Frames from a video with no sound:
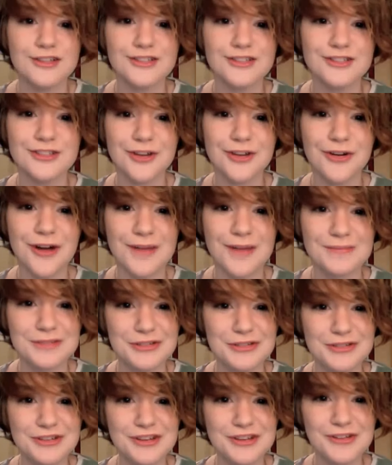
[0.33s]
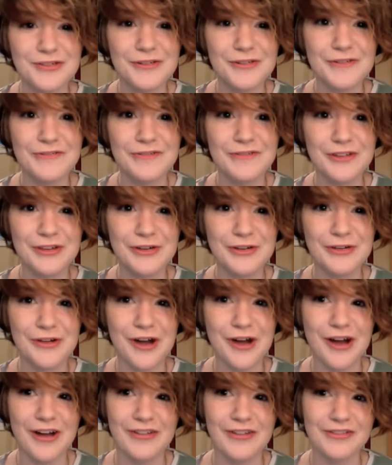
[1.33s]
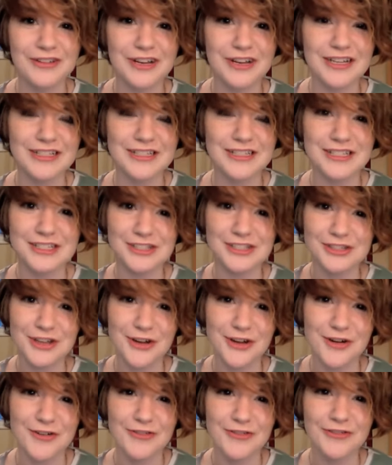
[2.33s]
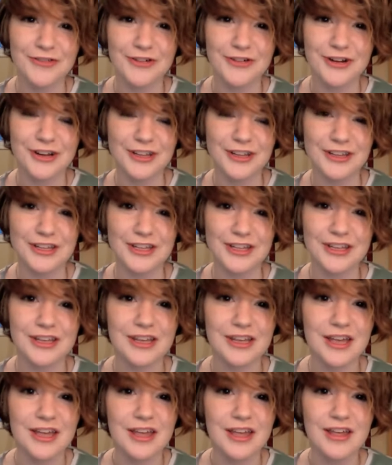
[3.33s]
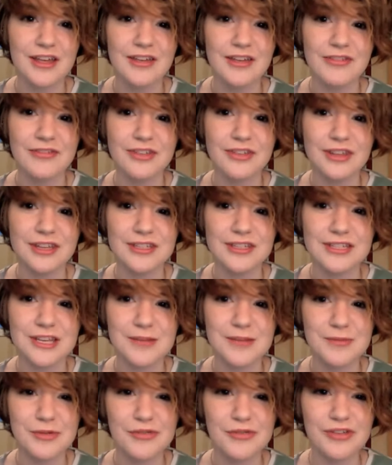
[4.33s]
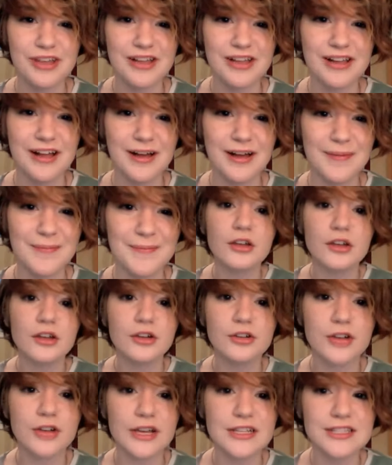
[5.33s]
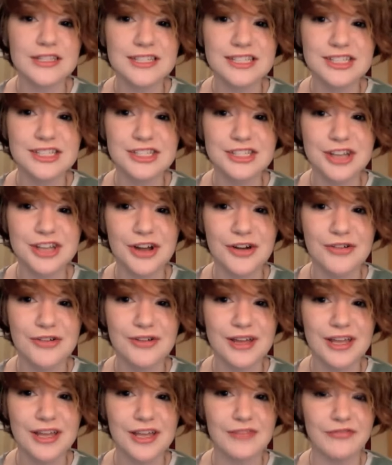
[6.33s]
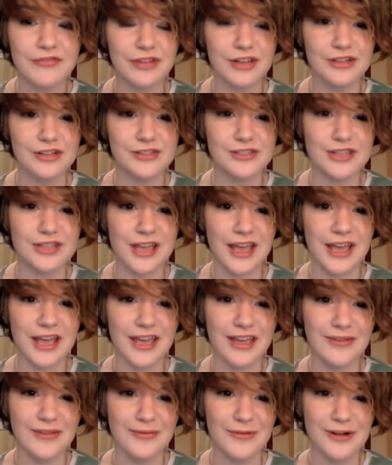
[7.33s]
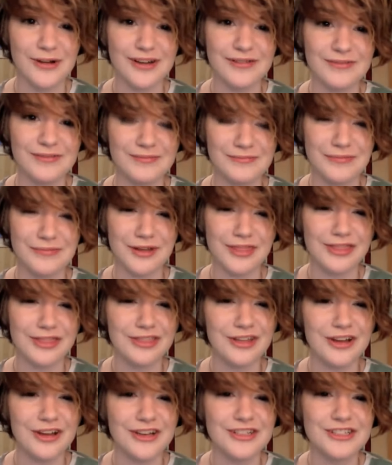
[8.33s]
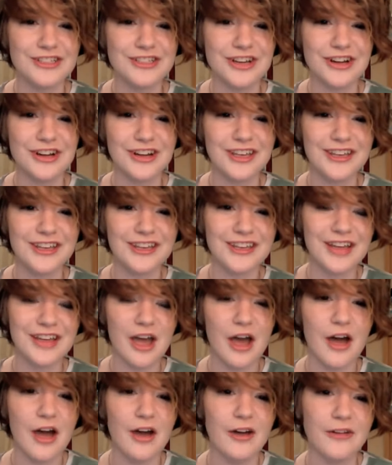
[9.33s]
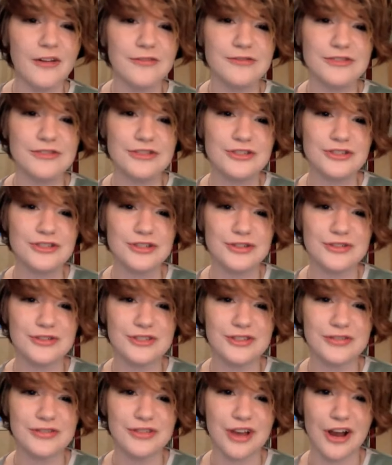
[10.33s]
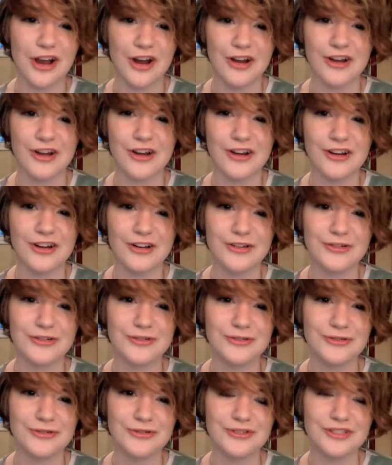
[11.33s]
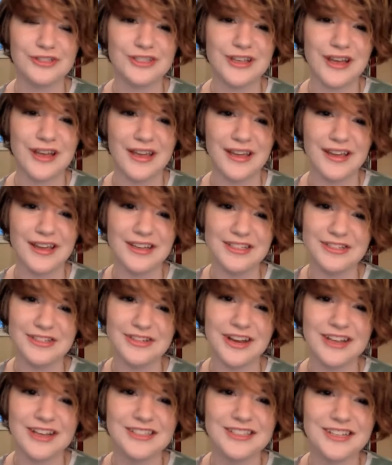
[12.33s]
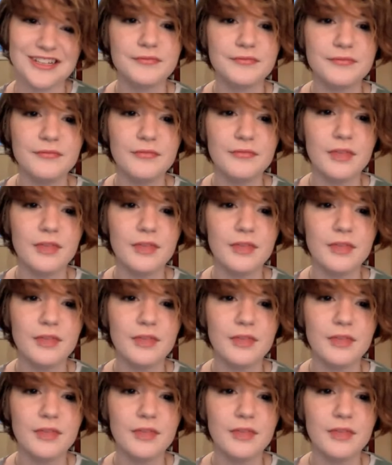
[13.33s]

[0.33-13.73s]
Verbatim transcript: So I'm doing a review of Craigslist Joe for the Philly D Movie Club. Craigslist Joe follows a one month long journey of Joseph Garner, who's a director.